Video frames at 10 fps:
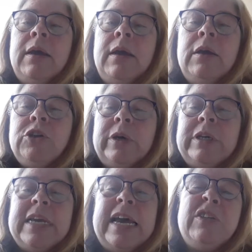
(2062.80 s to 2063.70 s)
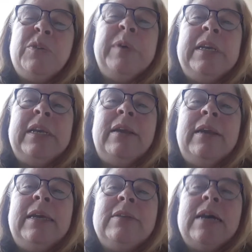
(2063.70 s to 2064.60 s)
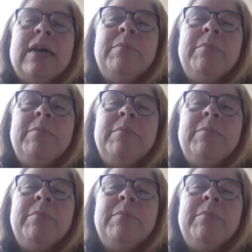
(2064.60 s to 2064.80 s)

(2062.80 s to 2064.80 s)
Joyce asked when he's gonna